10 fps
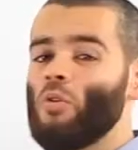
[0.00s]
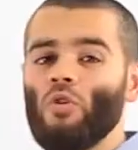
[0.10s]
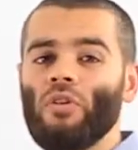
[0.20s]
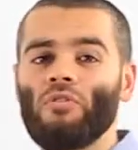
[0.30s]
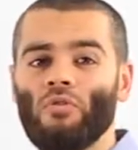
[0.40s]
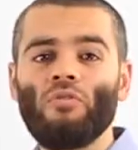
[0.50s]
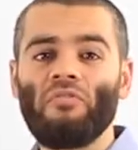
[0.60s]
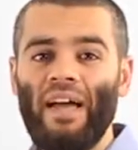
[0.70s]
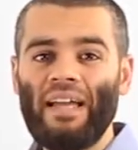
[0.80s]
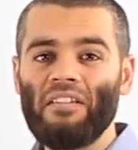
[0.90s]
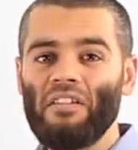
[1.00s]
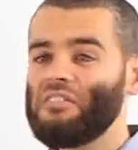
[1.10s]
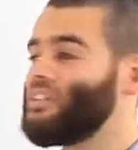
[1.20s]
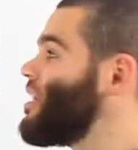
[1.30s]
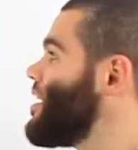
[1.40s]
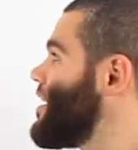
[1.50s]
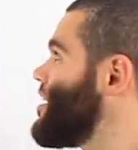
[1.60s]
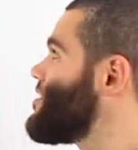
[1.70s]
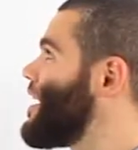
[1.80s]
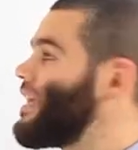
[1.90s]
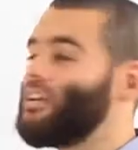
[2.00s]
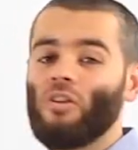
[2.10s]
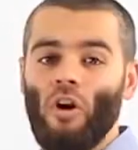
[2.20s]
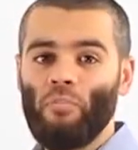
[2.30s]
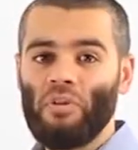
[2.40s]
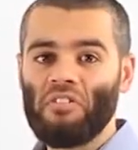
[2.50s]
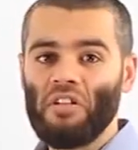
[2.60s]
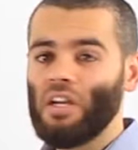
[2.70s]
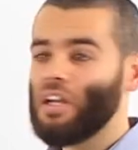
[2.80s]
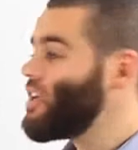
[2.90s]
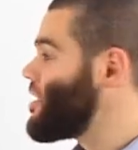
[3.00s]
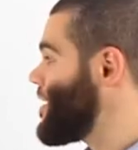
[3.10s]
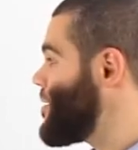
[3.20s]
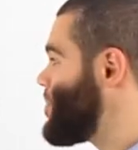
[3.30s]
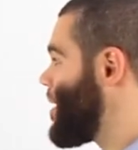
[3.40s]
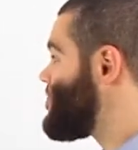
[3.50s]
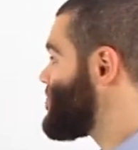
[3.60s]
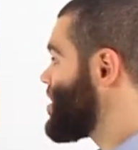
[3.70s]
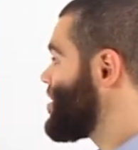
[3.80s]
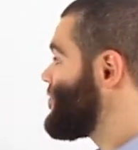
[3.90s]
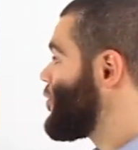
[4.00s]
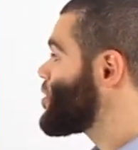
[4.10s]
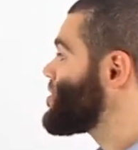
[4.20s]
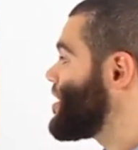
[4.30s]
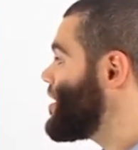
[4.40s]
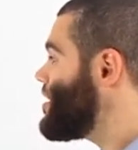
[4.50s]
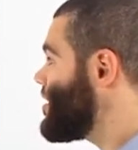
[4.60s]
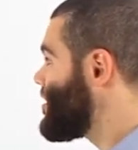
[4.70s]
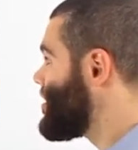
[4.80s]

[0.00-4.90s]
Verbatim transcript: more than two factors, it is a composite number. 14,